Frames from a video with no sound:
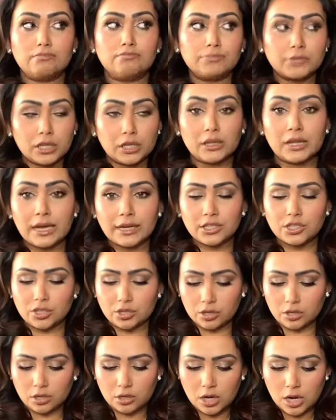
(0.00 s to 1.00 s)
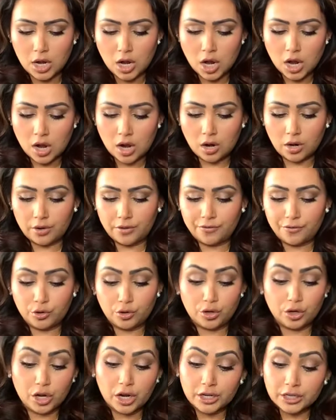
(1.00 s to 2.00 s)
collector, or if
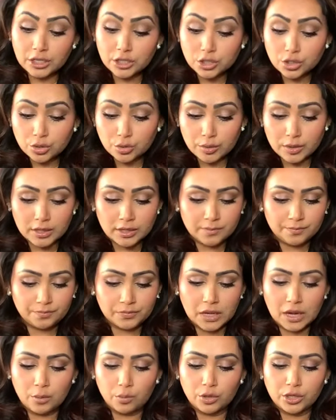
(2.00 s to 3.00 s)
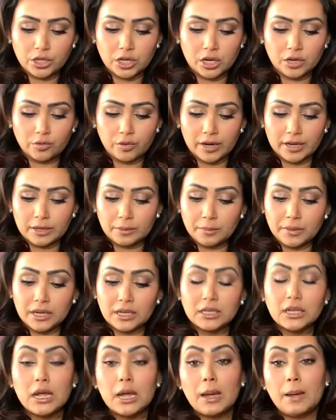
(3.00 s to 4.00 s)
you're not into it, I would not
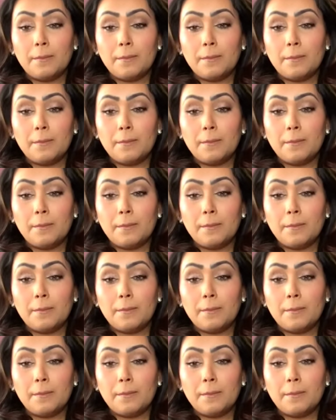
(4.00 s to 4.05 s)
recommend.